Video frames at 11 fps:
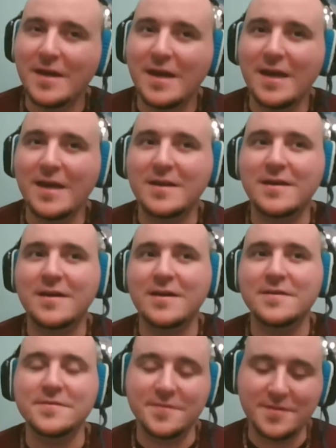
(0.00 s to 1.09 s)

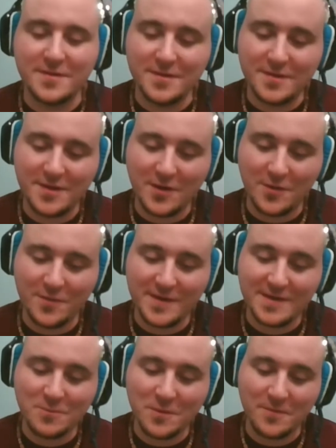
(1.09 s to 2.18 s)
And so this
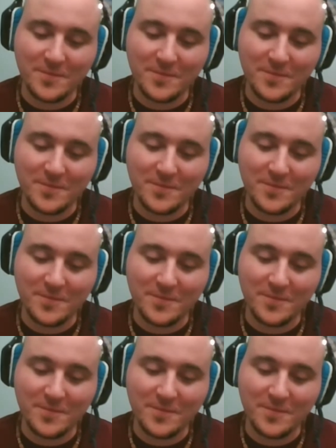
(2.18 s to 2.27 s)
is one